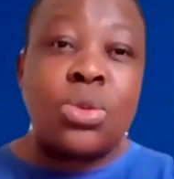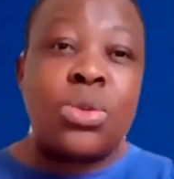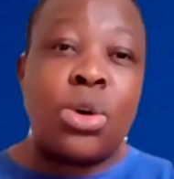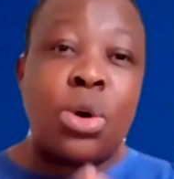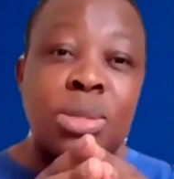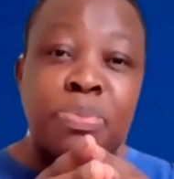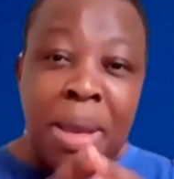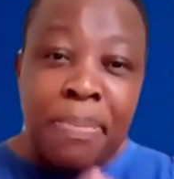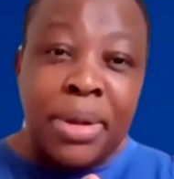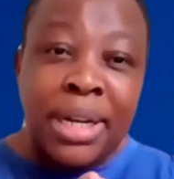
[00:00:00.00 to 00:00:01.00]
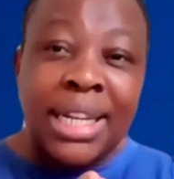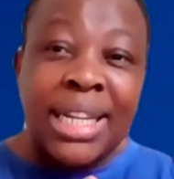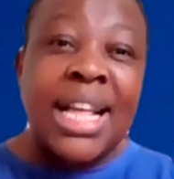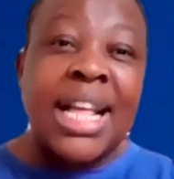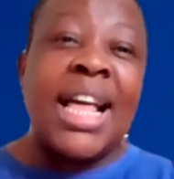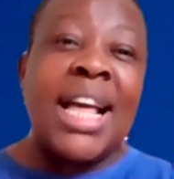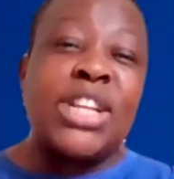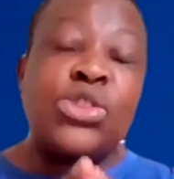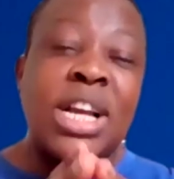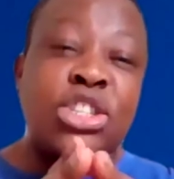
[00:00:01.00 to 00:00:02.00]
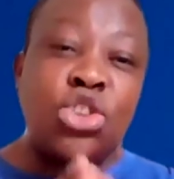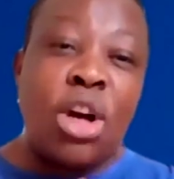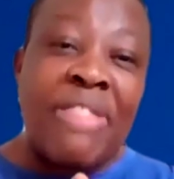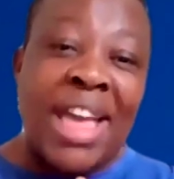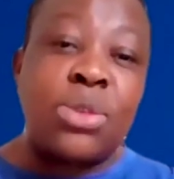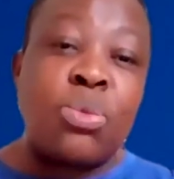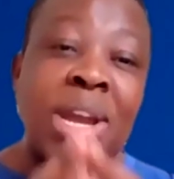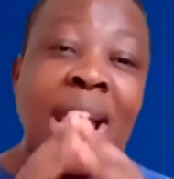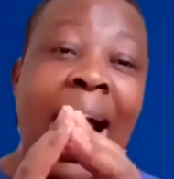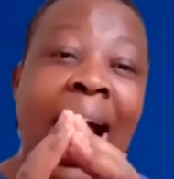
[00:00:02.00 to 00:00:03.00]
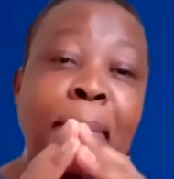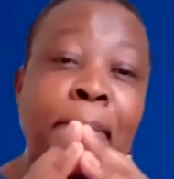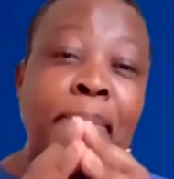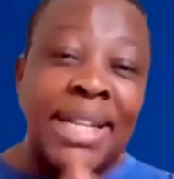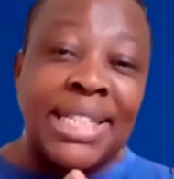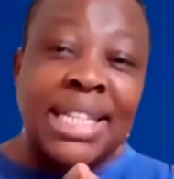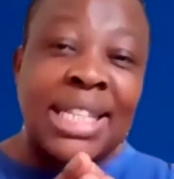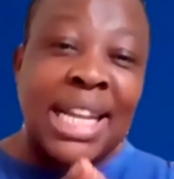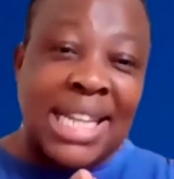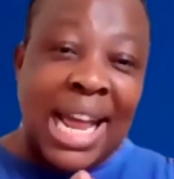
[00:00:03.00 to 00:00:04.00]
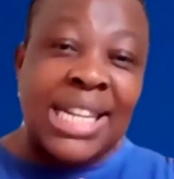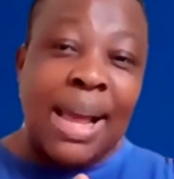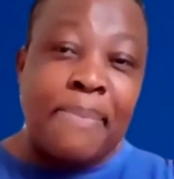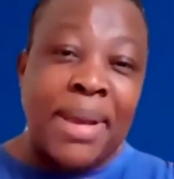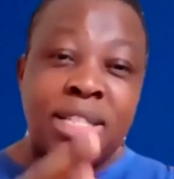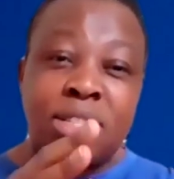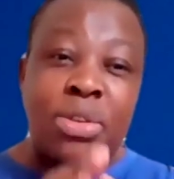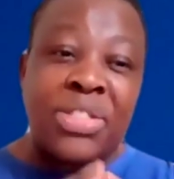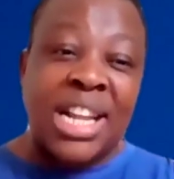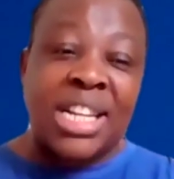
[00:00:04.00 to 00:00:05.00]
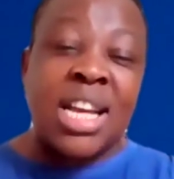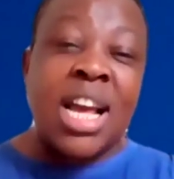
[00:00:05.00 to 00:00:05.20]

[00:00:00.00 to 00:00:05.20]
to those people to ensure that we are building the database so that